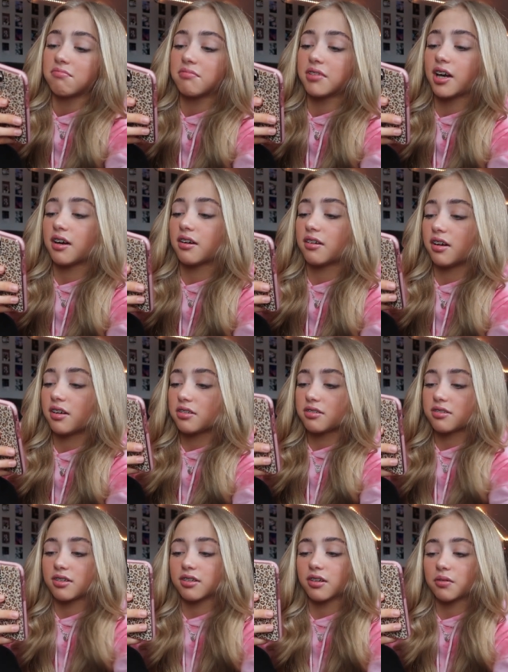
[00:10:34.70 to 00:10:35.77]
yeah, I
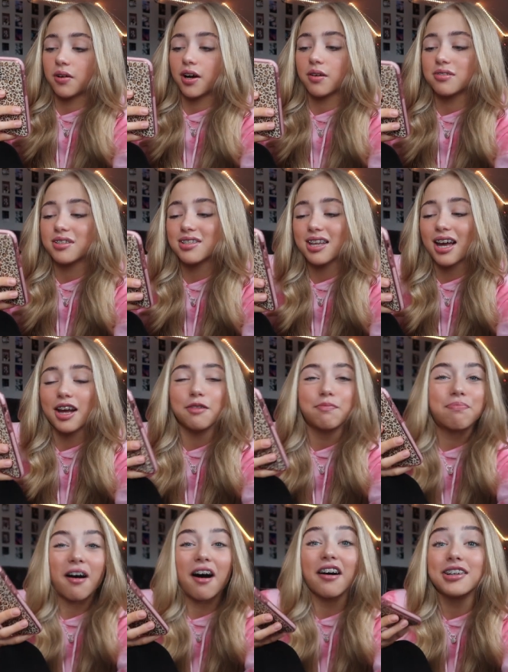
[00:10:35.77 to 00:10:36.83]
don't know what else to say,
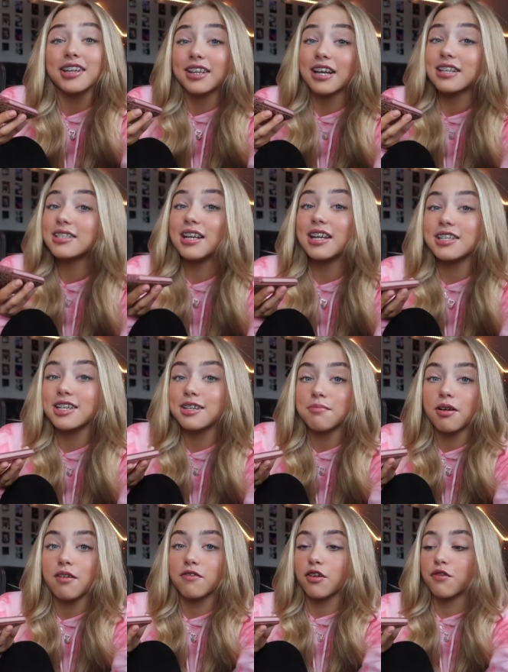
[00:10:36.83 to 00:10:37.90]
but yeah, that's literally
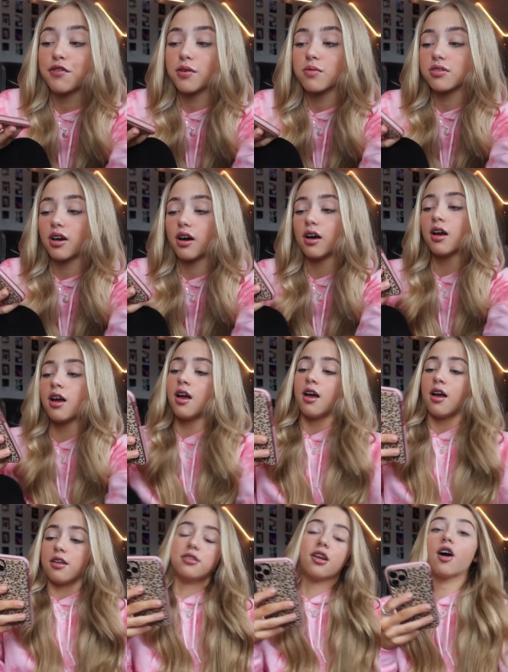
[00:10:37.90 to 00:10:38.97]
me with no filter,
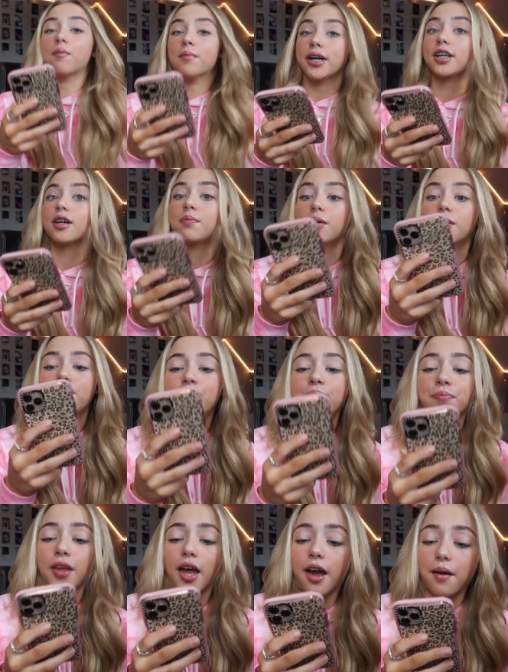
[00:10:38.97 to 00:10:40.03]
no makeup on.
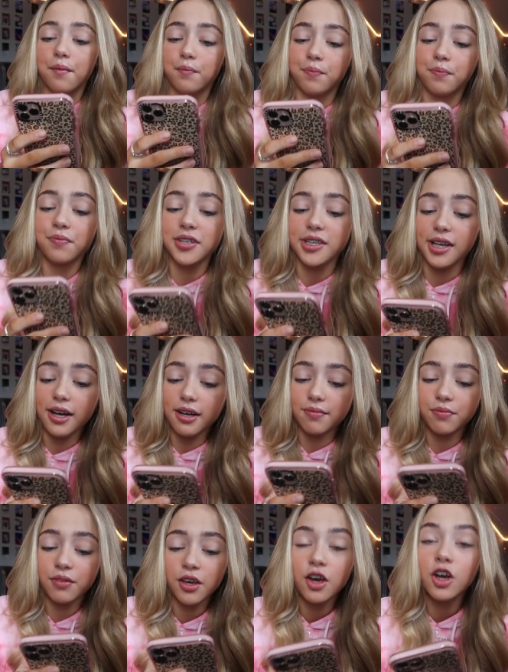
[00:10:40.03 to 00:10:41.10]
Um, so yeah,
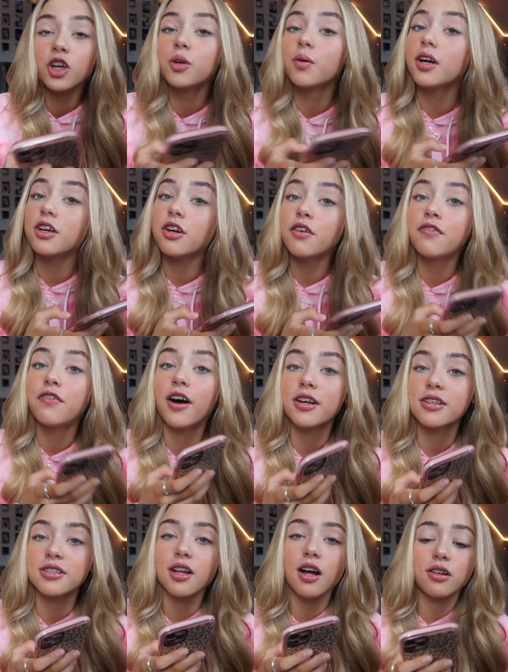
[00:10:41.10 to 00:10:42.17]
you're at your
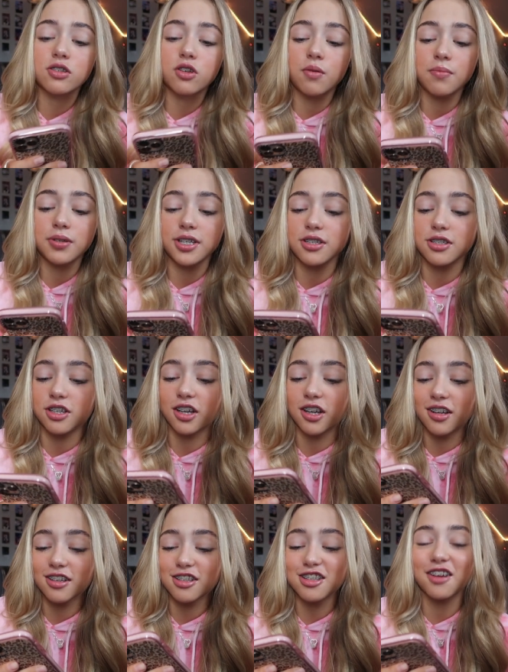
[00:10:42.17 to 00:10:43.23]
first dance
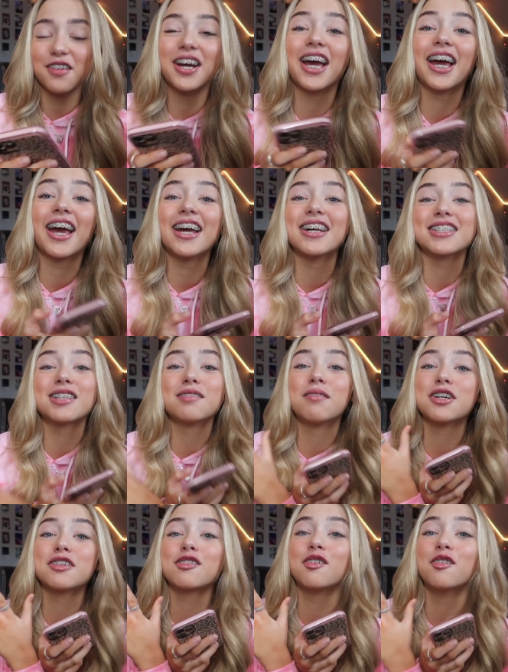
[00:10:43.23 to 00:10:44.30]
competition. So here is the
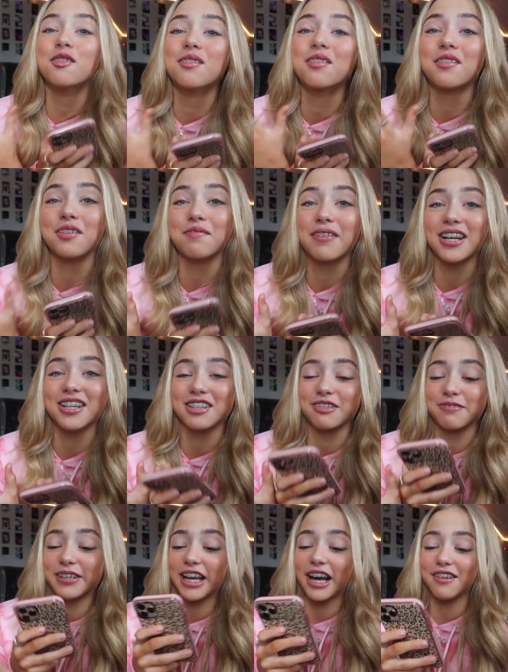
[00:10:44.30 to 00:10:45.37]
most awkward picture of
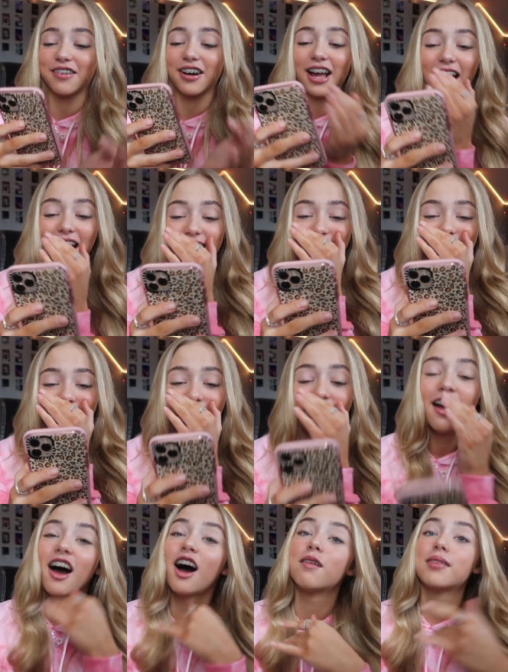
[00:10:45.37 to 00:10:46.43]
me ever. I hate it.
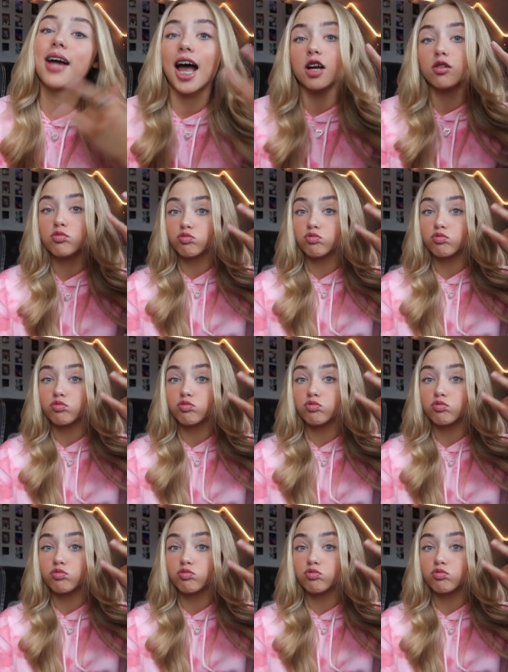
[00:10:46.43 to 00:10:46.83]
I'm like,